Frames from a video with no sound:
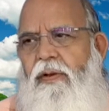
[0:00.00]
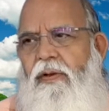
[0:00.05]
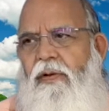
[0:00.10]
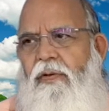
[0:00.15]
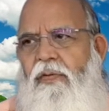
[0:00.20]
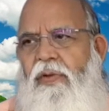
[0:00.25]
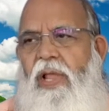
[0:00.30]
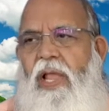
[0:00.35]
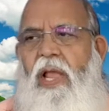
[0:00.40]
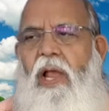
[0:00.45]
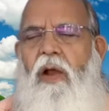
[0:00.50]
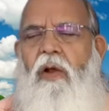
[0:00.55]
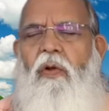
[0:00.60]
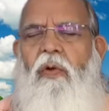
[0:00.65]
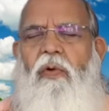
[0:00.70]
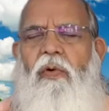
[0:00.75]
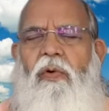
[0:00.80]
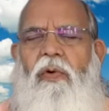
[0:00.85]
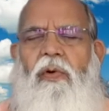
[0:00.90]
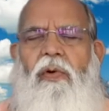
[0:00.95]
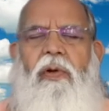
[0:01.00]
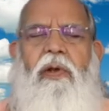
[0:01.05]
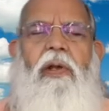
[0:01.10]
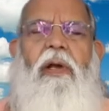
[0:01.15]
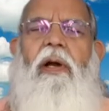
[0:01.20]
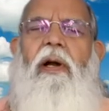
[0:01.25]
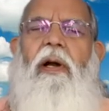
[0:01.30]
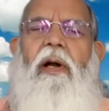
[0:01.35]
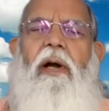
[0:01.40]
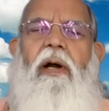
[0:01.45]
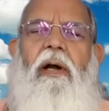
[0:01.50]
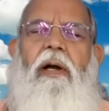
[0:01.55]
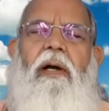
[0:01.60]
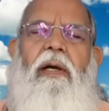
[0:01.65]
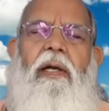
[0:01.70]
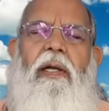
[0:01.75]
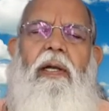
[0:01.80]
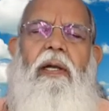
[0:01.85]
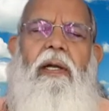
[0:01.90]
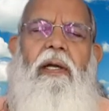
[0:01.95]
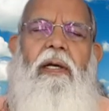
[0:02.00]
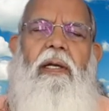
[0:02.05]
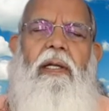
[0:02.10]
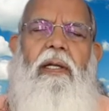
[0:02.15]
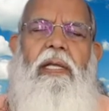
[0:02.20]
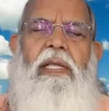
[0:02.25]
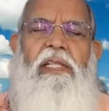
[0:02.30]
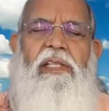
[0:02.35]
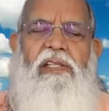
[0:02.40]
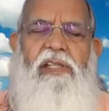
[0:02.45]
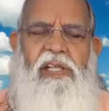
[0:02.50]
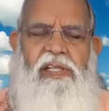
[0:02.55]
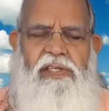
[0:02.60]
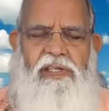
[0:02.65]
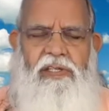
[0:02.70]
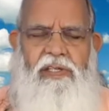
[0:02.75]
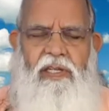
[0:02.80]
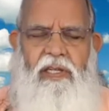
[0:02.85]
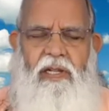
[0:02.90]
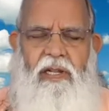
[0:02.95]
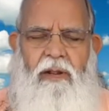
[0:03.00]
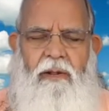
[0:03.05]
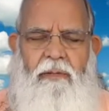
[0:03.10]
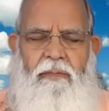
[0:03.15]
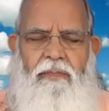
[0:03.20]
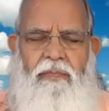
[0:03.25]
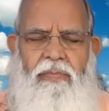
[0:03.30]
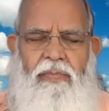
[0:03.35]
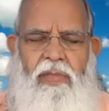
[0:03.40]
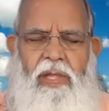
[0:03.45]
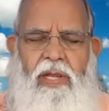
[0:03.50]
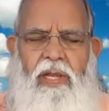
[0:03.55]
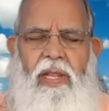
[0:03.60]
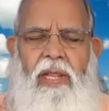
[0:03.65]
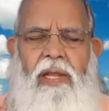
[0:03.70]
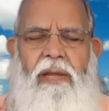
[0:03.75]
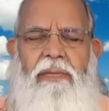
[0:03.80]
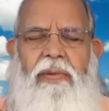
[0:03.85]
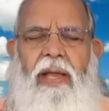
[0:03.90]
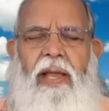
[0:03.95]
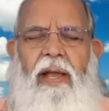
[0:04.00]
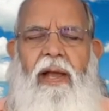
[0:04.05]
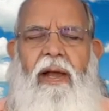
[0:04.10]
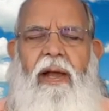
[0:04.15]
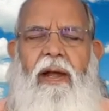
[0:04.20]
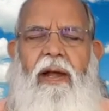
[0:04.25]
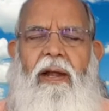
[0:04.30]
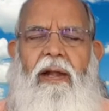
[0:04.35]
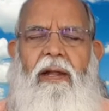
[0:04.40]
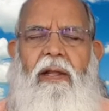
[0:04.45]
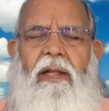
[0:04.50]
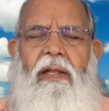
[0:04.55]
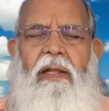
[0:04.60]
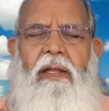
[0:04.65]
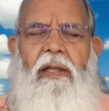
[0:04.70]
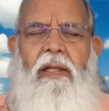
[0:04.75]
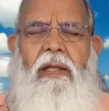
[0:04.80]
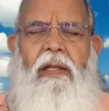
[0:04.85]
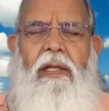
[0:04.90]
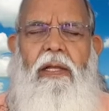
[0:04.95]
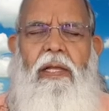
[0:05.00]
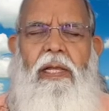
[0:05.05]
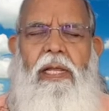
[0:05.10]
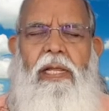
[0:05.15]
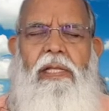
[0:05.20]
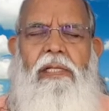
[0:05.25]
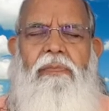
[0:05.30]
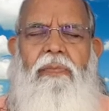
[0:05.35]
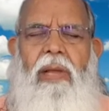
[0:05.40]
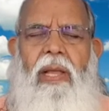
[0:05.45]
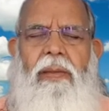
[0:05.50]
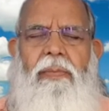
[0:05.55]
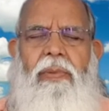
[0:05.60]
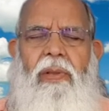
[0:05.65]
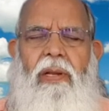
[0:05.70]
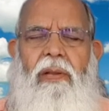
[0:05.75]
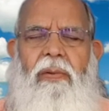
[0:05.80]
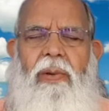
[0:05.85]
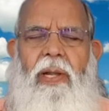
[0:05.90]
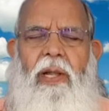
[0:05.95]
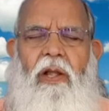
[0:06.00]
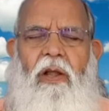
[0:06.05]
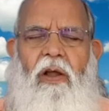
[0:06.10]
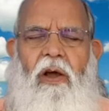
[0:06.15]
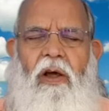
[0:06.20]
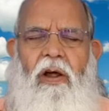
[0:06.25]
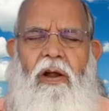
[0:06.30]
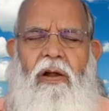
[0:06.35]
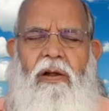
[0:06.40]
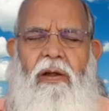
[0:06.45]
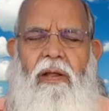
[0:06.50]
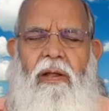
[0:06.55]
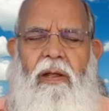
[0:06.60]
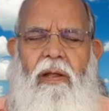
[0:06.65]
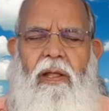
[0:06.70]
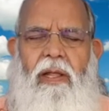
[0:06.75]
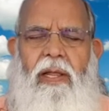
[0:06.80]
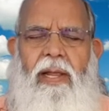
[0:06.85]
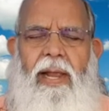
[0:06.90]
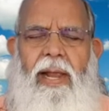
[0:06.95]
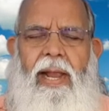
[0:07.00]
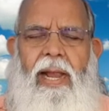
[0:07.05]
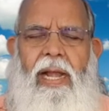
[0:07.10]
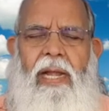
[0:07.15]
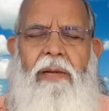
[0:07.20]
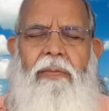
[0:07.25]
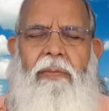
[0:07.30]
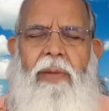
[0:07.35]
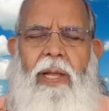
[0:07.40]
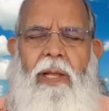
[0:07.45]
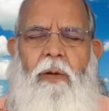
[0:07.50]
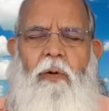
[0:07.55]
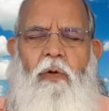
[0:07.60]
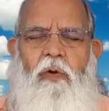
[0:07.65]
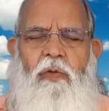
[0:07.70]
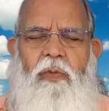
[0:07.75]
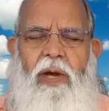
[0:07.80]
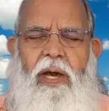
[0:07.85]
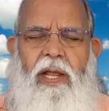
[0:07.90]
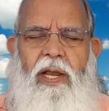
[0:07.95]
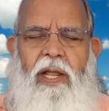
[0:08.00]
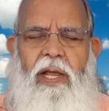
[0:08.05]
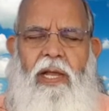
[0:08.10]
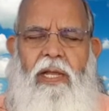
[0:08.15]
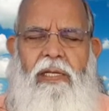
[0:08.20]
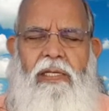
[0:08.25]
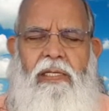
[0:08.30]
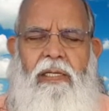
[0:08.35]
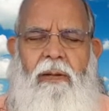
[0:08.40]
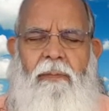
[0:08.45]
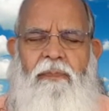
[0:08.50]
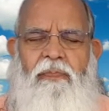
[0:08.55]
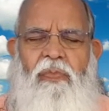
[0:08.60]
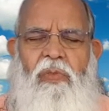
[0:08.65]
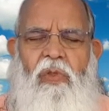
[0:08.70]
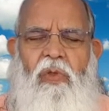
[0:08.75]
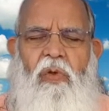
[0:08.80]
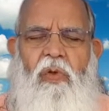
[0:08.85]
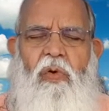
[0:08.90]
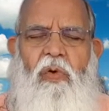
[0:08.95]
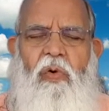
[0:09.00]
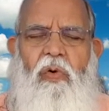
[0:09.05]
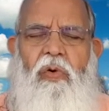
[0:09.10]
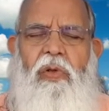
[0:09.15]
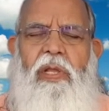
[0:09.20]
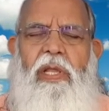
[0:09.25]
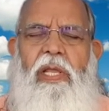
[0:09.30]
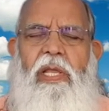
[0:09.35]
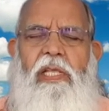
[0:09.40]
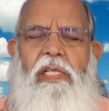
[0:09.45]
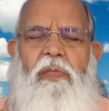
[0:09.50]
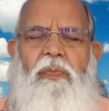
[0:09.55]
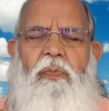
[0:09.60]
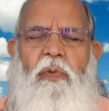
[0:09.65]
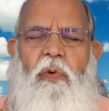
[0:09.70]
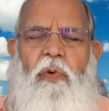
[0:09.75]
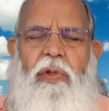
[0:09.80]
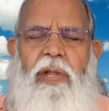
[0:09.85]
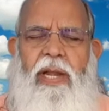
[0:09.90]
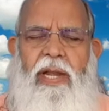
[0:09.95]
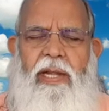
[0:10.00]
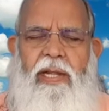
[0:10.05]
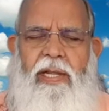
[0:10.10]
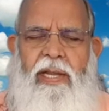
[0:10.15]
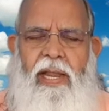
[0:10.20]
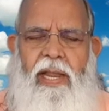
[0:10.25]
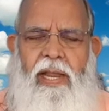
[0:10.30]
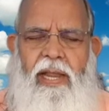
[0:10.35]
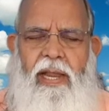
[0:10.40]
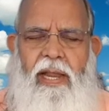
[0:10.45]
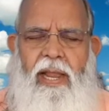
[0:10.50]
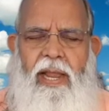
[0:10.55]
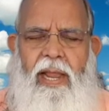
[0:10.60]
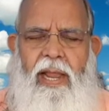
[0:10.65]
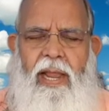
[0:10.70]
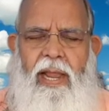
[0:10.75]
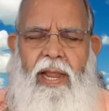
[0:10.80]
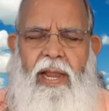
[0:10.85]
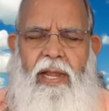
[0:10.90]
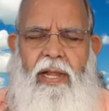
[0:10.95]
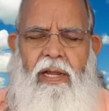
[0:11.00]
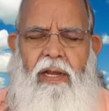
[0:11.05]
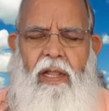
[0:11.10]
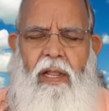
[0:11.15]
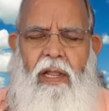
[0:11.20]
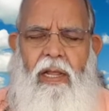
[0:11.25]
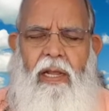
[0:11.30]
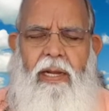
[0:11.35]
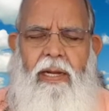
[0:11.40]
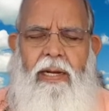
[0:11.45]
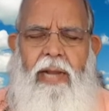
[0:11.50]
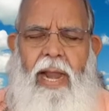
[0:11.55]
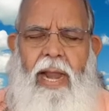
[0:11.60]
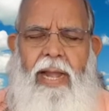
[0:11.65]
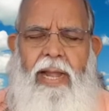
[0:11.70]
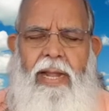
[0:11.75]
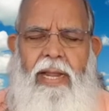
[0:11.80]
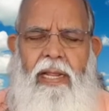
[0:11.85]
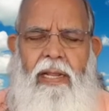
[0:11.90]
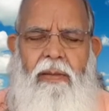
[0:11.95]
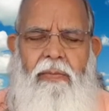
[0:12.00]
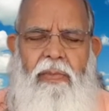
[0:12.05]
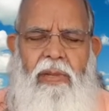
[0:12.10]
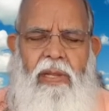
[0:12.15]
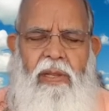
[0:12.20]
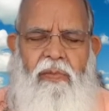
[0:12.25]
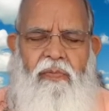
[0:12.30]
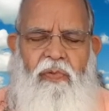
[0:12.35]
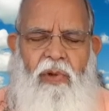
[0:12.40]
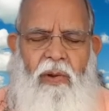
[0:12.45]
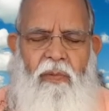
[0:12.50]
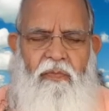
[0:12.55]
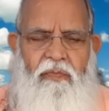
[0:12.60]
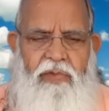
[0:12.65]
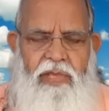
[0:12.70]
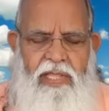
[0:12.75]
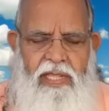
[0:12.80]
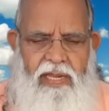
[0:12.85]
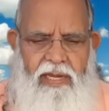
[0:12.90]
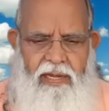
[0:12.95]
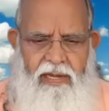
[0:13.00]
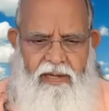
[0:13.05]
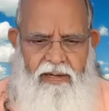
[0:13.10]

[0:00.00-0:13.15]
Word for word: we have to insist that in my heart is my beloved Lord and my Guru Maharaj, who is protecting and guiding me from within.